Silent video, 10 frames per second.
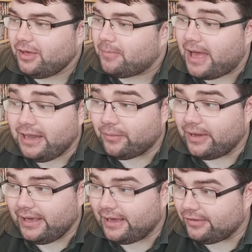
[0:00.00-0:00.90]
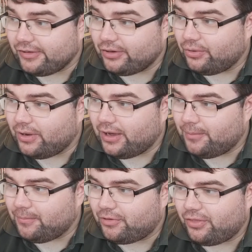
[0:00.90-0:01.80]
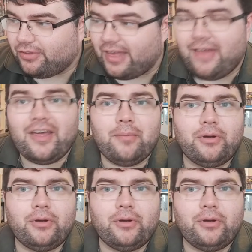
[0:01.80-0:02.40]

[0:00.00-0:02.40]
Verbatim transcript: But anyway, yeah, so so there's that there,